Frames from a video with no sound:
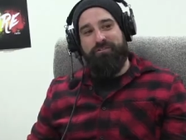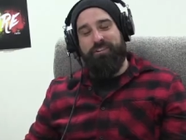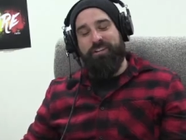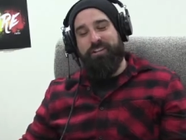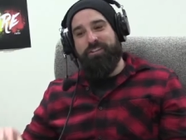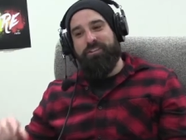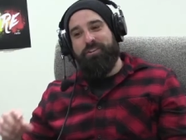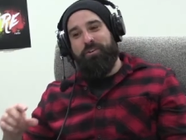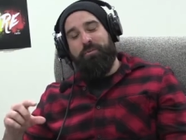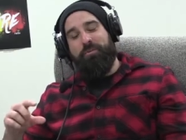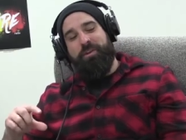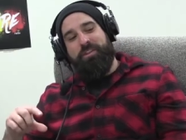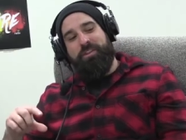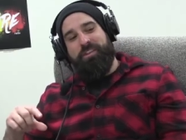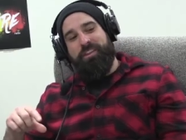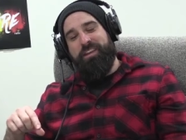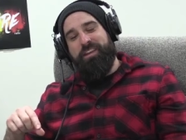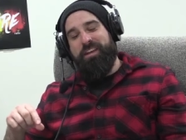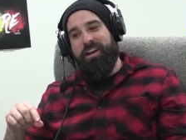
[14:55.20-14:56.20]
So with
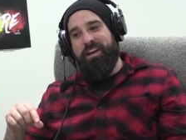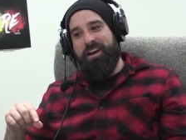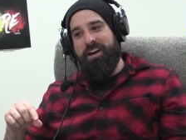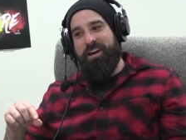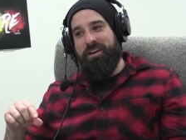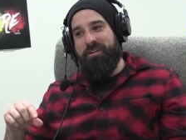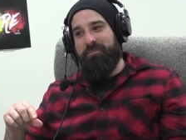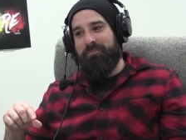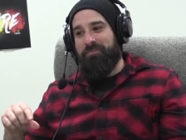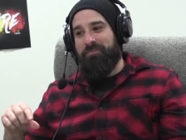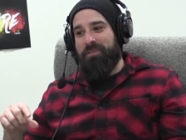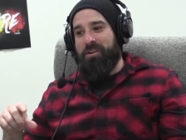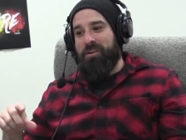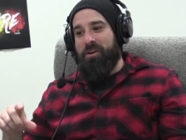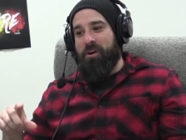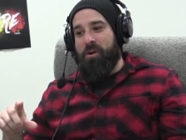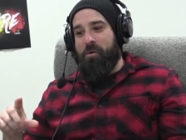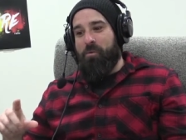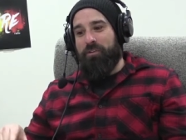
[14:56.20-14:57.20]
the
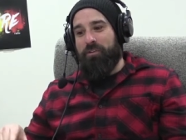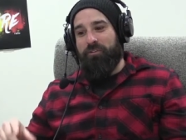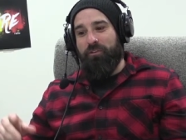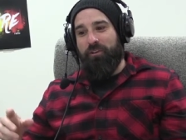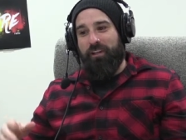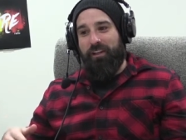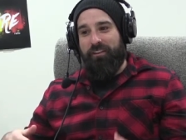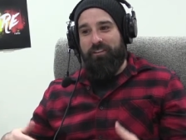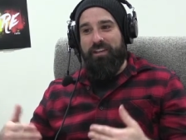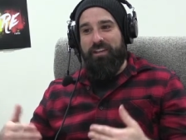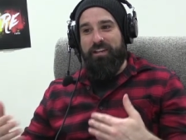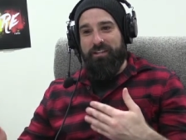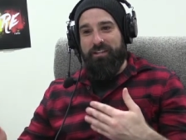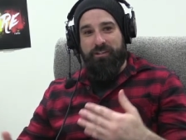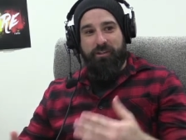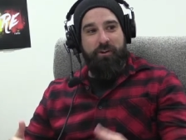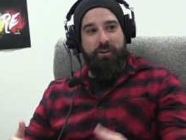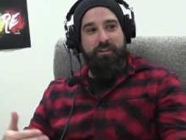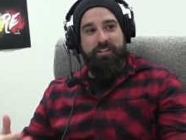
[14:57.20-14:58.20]
with sort of like the
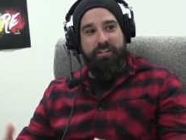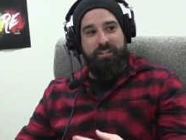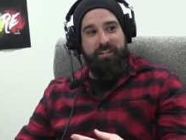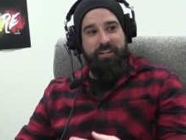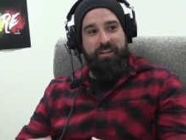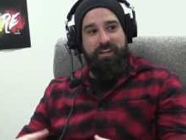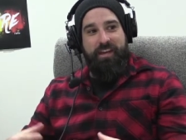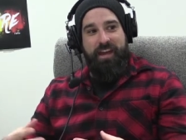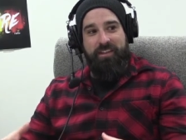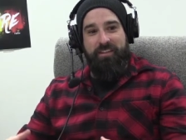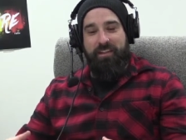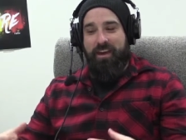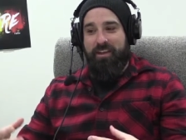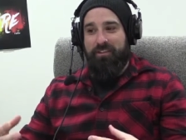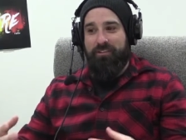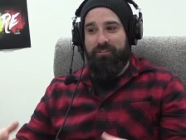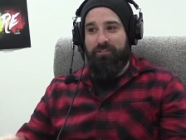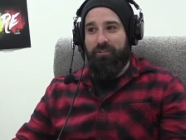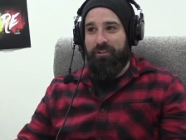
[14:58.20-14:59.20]
inserts and
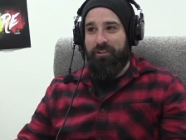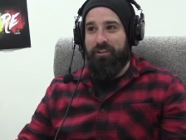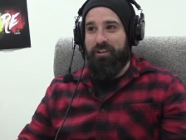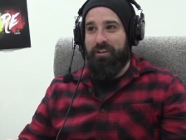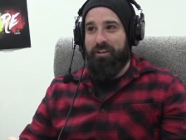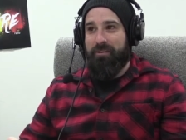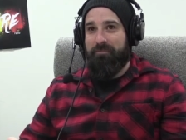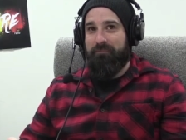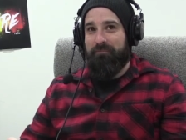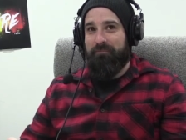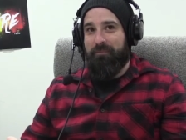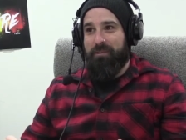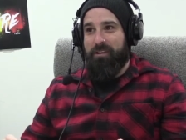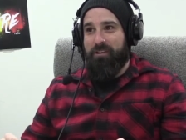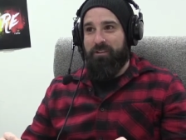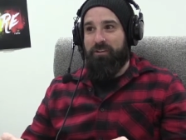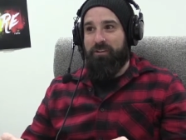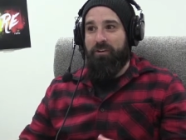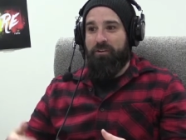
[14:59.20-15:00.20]
sort of the,
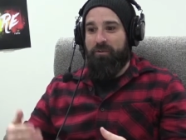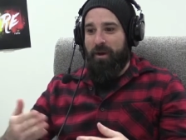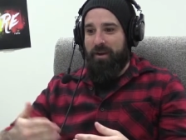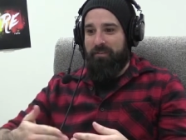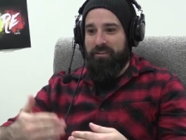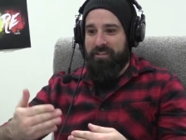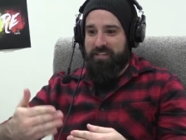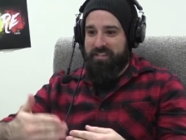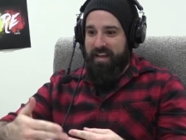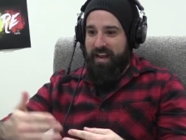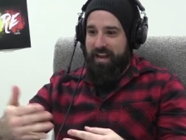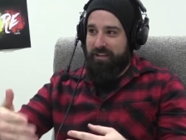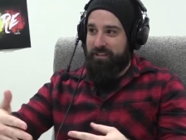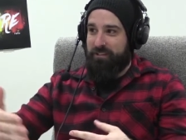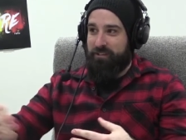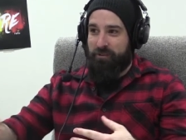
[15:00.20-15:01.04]
you know, you'll have your standard sort of